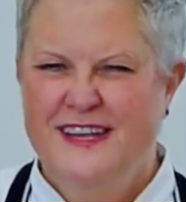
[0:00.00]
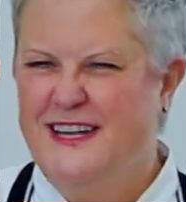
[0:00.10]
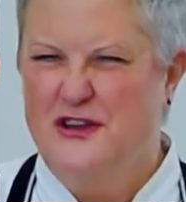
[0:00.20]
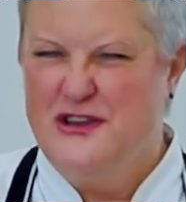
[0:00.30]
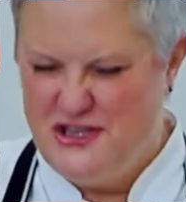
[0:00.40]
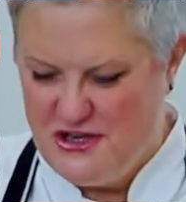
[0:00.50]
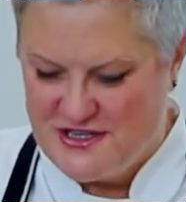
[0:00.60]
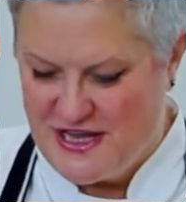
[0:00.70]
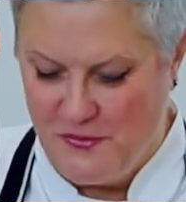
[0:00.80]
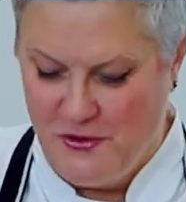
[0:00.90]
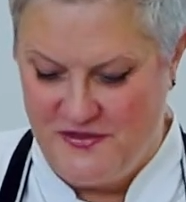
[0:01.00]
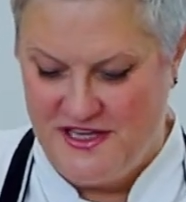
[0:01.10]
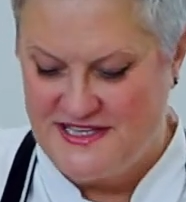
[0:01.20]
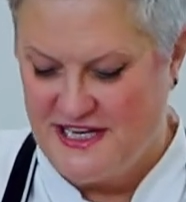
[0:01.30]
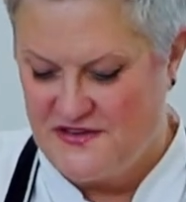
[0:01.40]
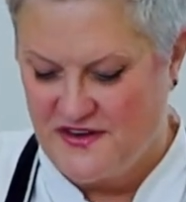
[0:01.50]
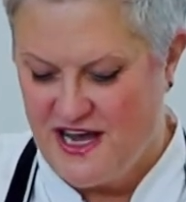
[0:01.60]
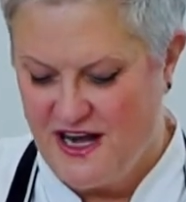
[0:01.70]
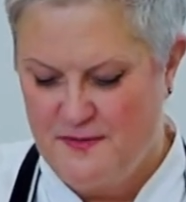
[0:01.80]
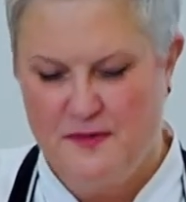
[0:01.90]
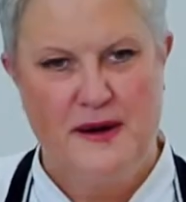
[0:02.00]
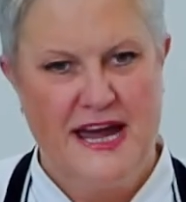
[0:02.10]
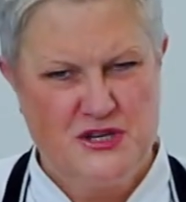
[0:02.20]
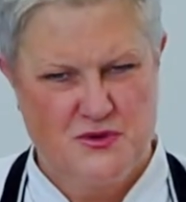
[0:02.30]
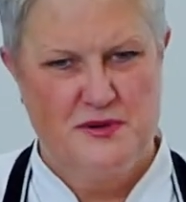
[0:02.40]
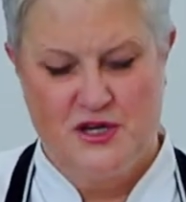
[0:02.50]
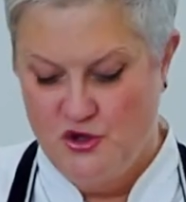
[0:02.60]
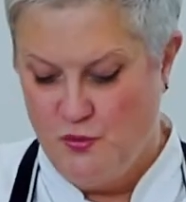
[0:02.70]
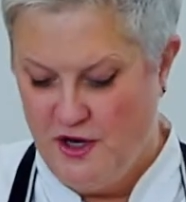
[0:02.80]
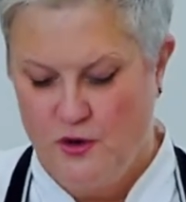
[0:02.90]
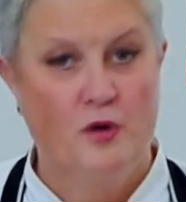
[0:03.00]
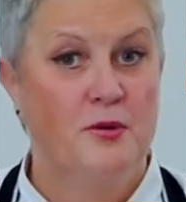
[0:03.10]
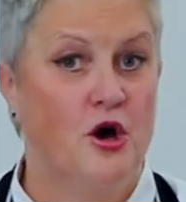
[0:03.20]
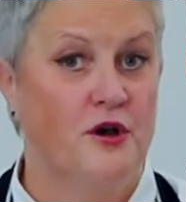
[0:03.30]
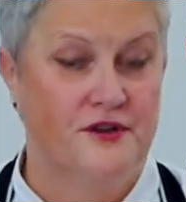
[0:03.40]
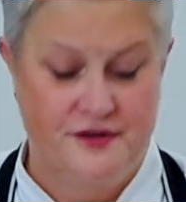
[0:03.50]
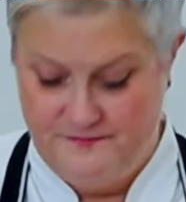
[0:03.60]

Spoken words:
Don't usually use that word these days for colour, but beige would be a good one, or blonde.